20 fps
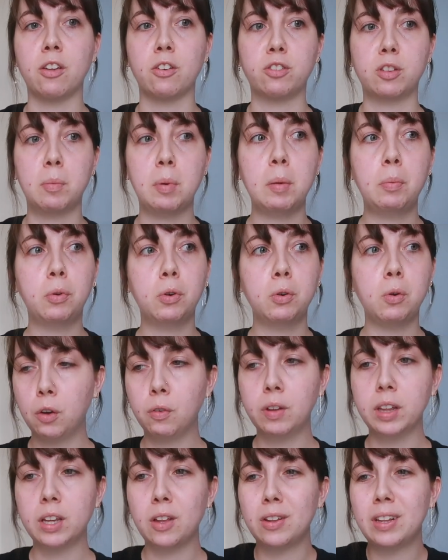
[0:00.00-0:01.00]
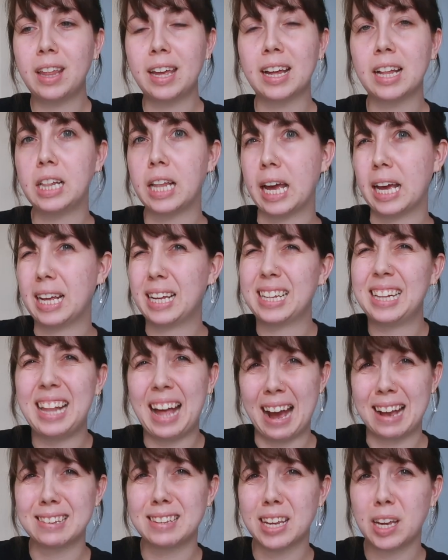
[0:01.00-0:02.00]
There's the people who really only like
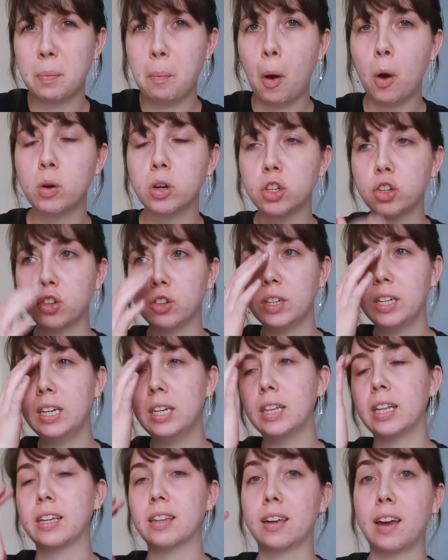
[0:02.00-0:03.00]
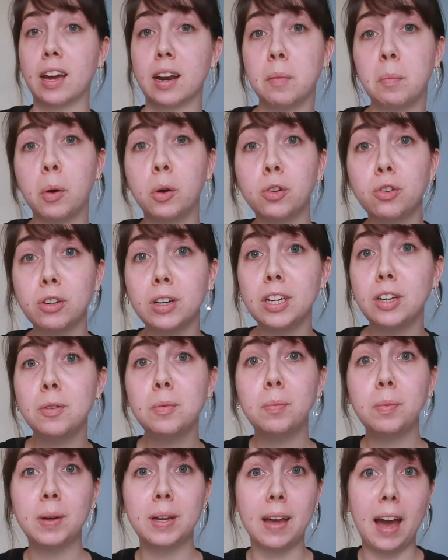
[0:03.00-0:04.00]
classic poetry and like the kind of poetry
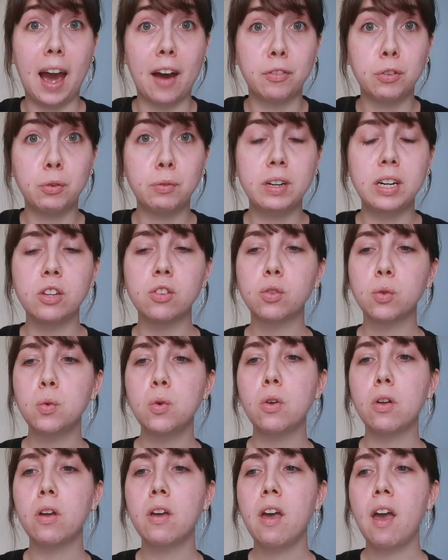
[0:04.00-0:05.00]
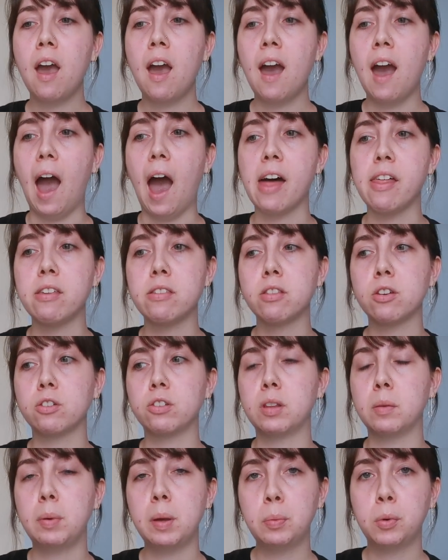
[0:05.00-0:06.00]
you have to read in school, and then
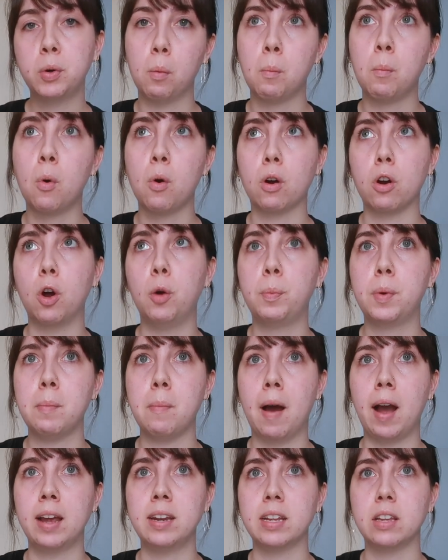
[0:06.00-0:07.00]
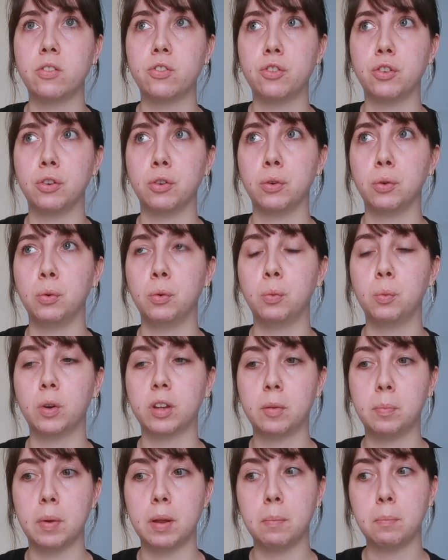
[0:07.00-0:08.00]
there's the people more open-minded to
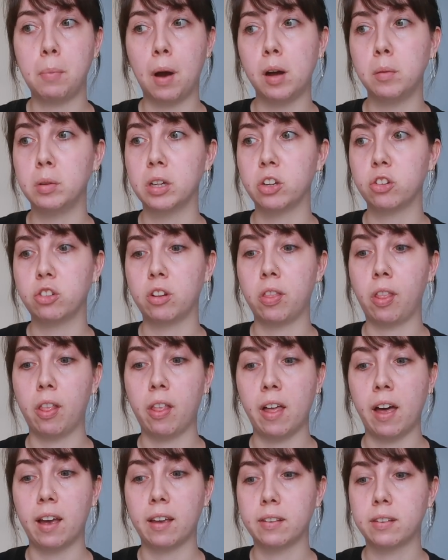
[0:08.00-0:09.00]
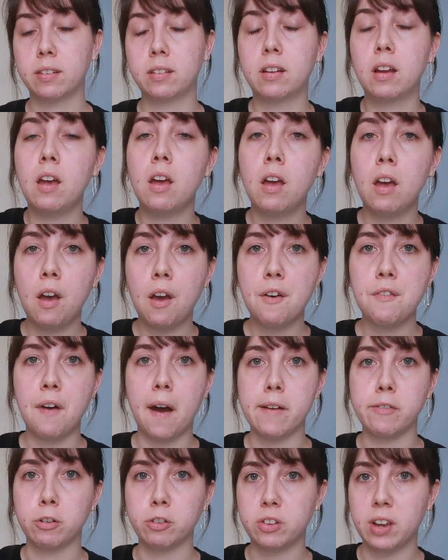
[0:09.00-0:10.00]
what's been published in the last
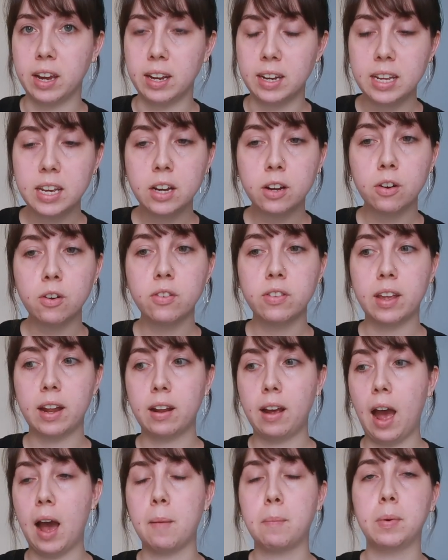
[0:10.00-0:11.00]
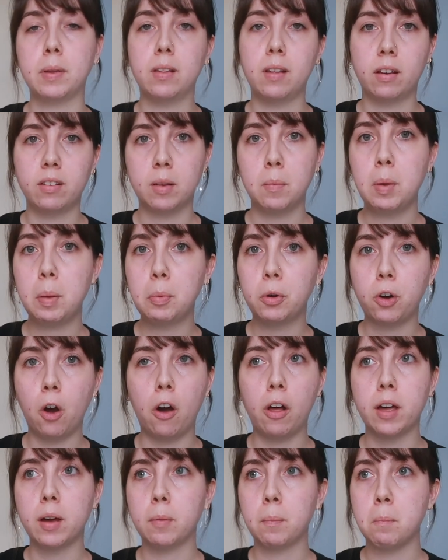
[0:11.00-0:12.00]
5 or 10 years that happen. Some people
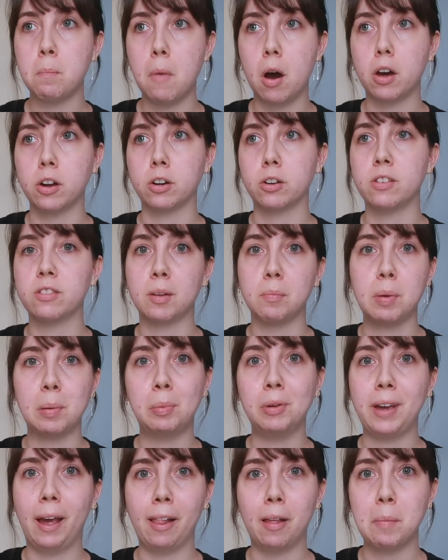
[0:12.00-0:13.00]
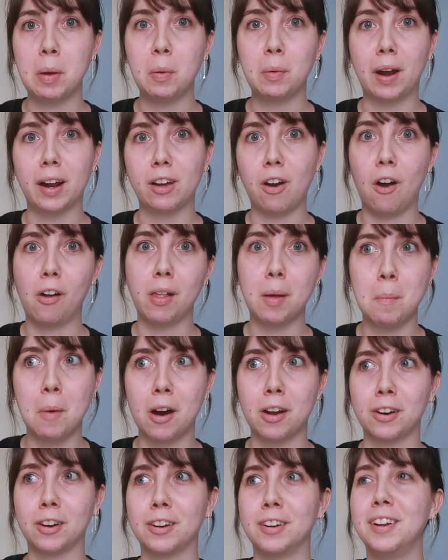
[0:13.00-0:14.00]
call it modern, some people yell at me when I call it
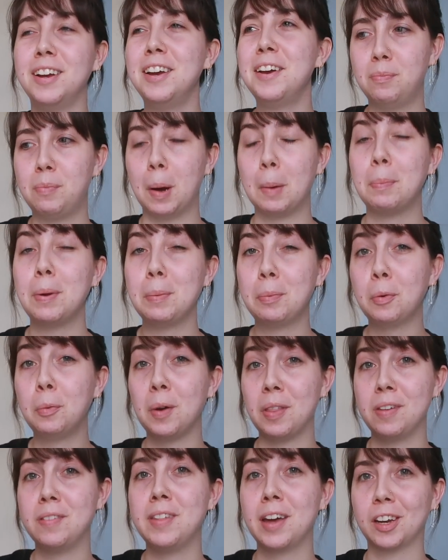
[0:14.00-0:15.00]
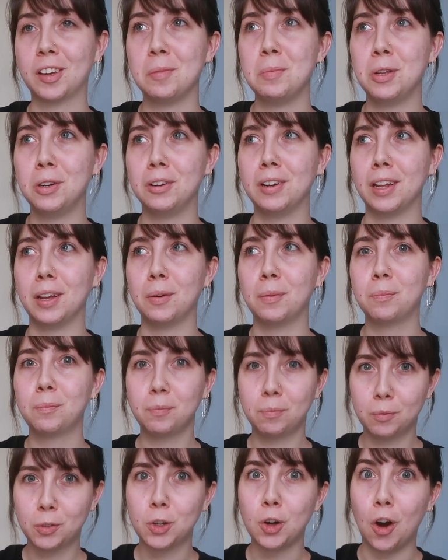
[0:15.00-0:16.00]
modern, but people within that community
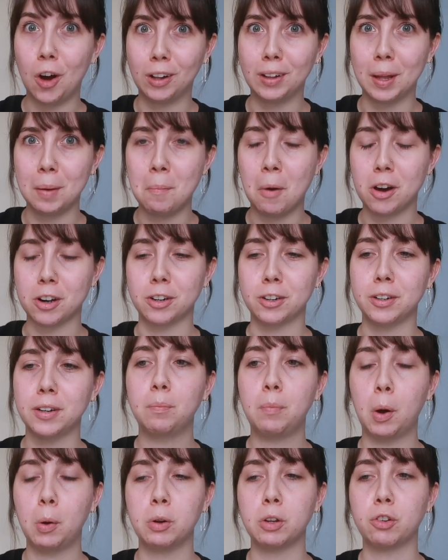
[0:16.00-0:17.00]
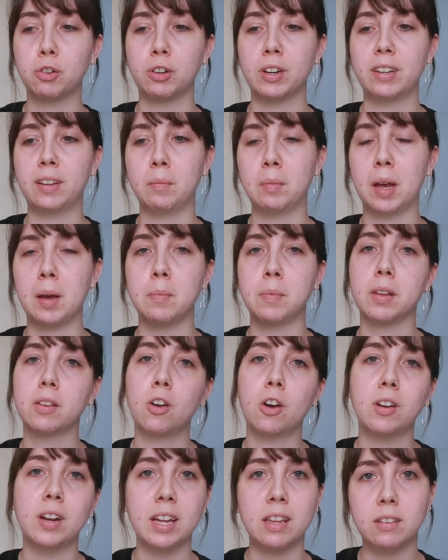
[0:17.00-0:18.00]
call it modern poetry. Sometimes it's
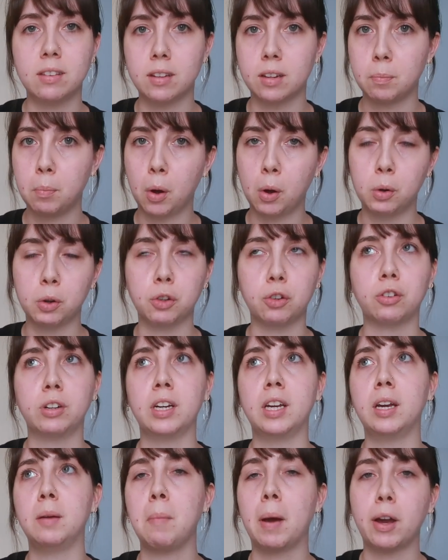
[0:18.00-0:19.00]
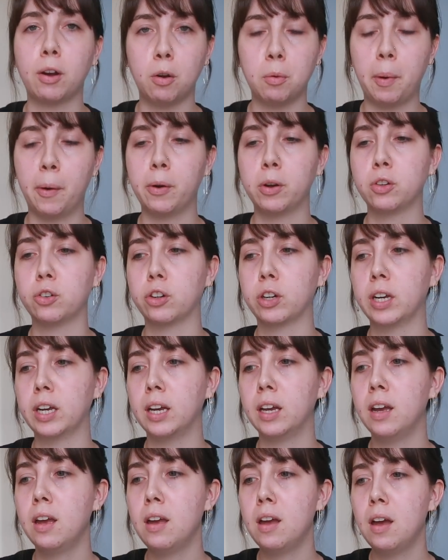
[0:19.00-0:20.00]
called insta poetry, micro
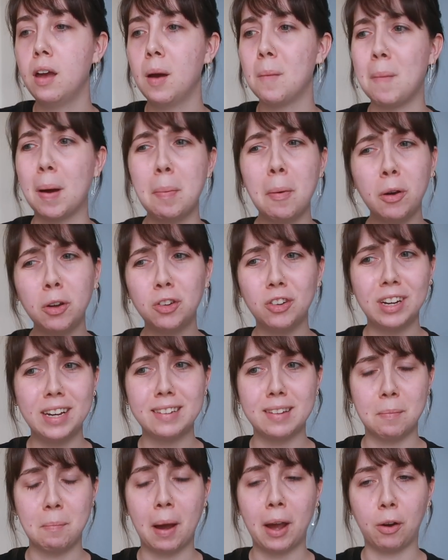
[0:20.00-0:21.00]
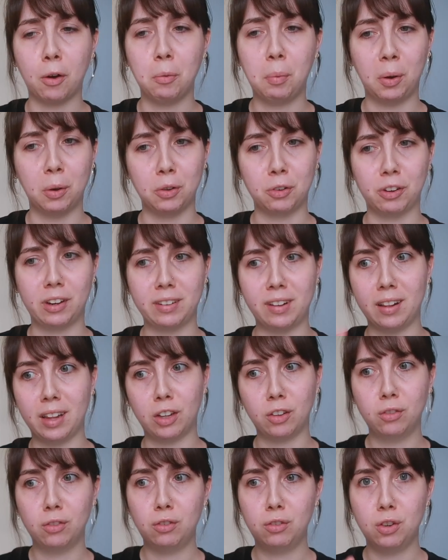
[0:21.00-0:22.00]
poetry. My poetry isn't micro poetry, it's not
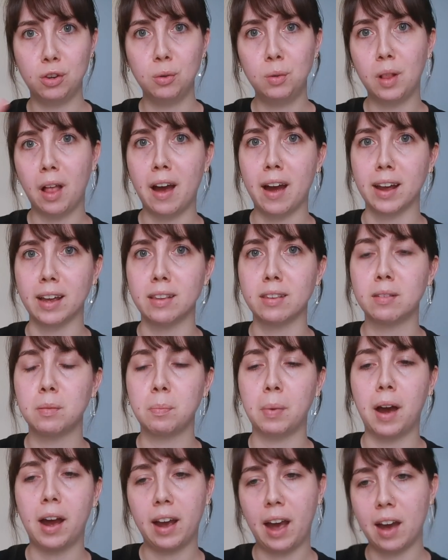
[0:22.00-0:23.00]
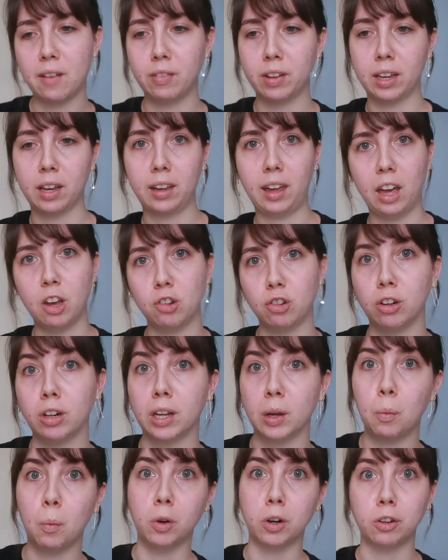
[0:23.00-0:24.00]
like 2 lines, but I have like
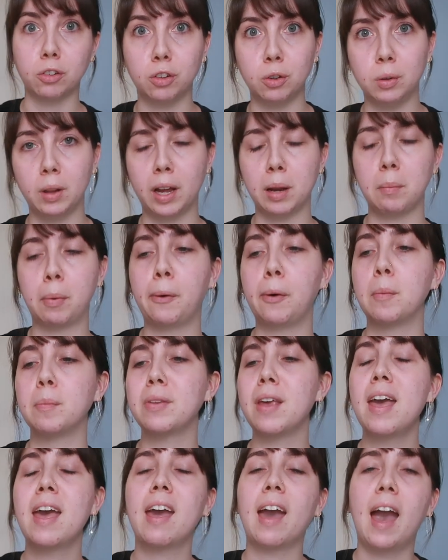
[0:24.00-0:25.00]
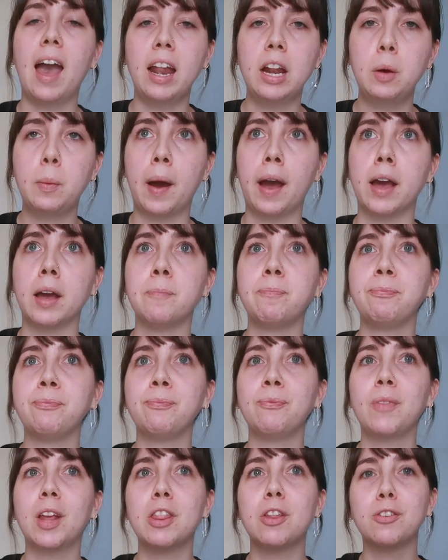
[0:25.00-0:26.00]
occasionally 1 or 2 line poems. Anyway,
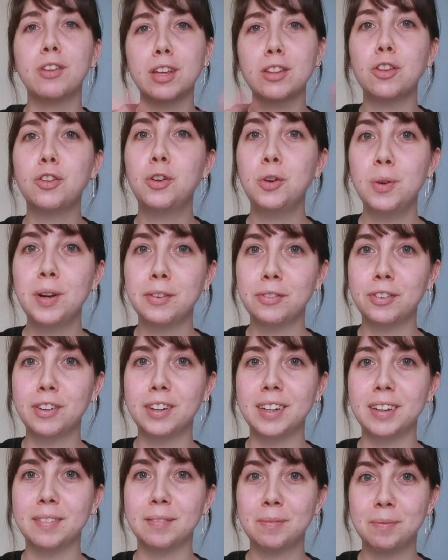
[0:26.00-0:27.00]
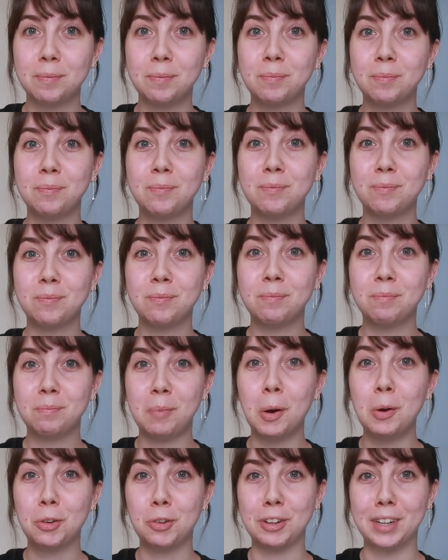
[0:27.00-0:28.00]
there's like the 2 different
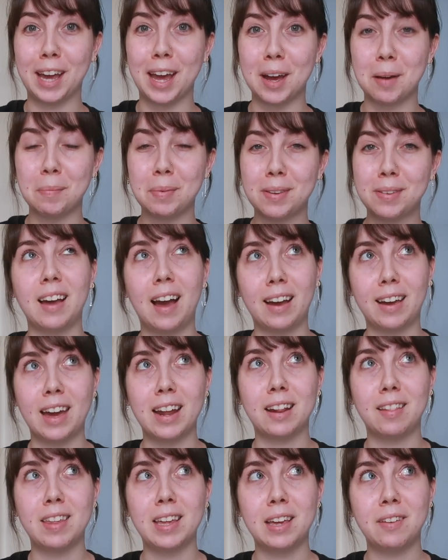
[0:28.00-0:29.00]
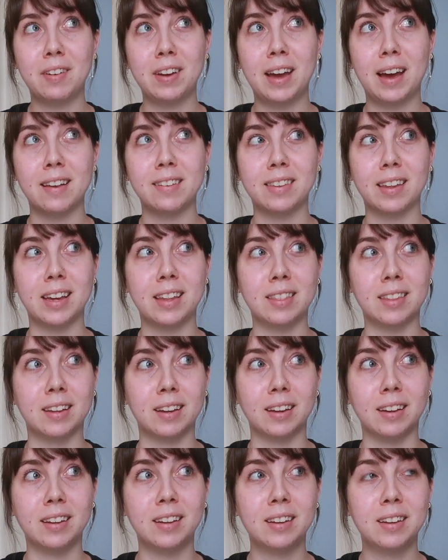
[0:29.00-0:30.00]
poetry camps. I kind of think of it as like
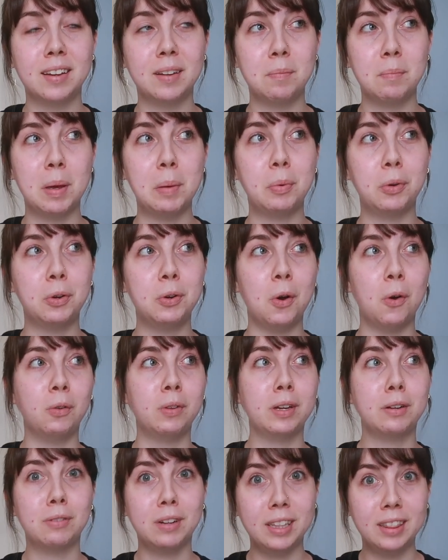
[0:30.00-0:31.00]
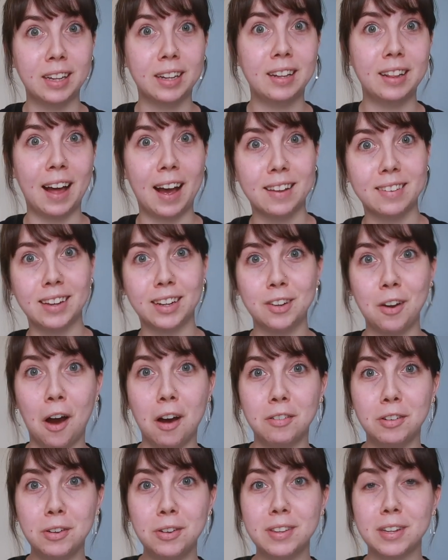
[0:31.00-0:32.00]
the people who only read the classic
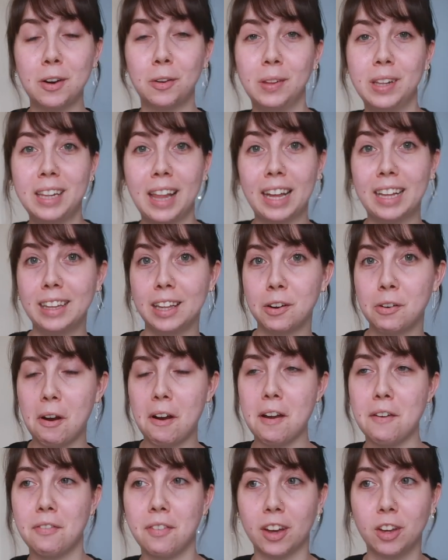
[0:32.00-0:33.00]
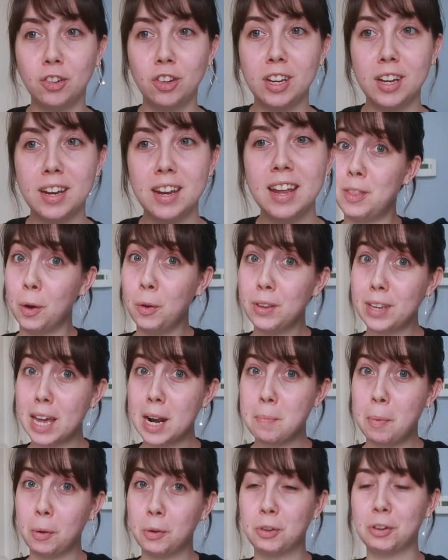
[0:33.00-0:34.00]
novels and only like literary fiction, those
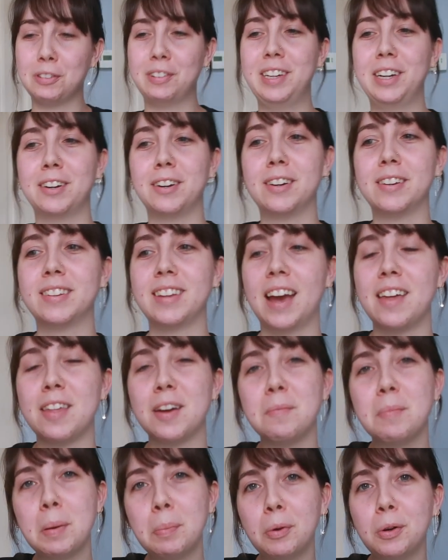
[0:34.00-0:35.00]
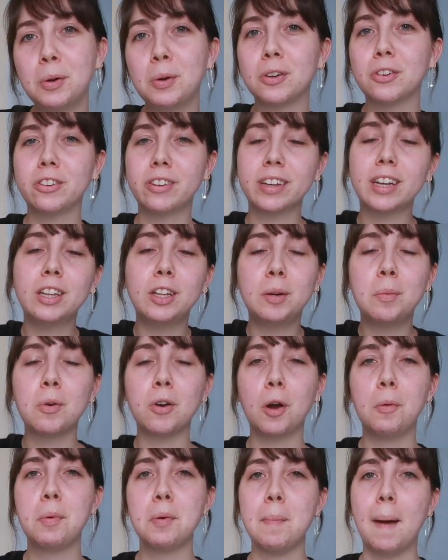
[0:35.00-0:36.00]
kind of poetry readers, and then people who are just like a little
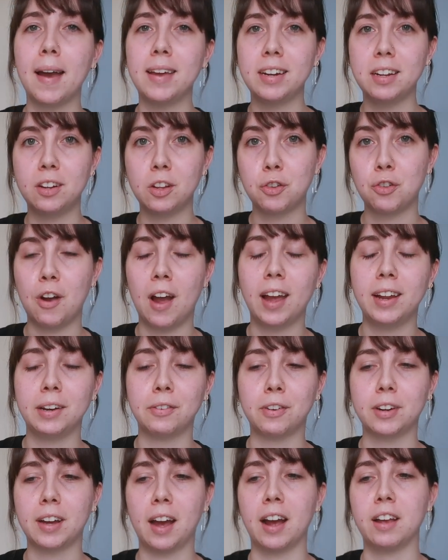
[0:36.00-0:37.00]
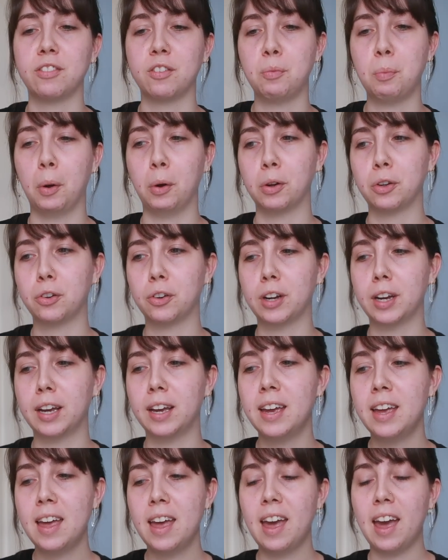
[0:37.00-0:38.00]
more open-minded to trying different kinds of
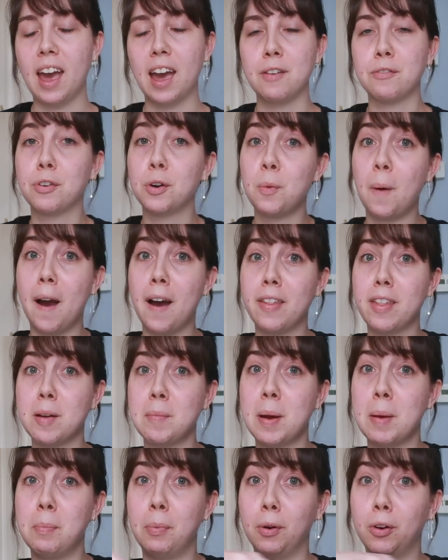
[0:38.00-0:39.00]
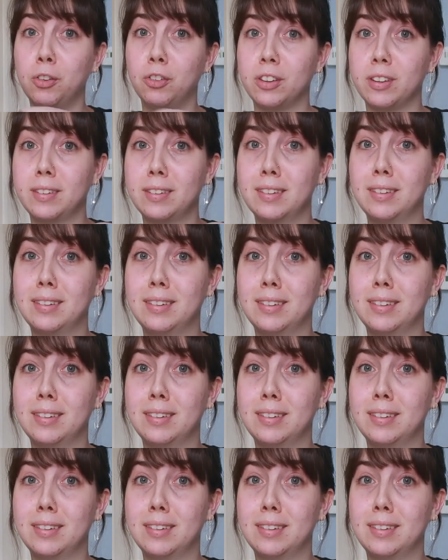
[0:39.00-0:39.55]
poetry. And for a while there, my book just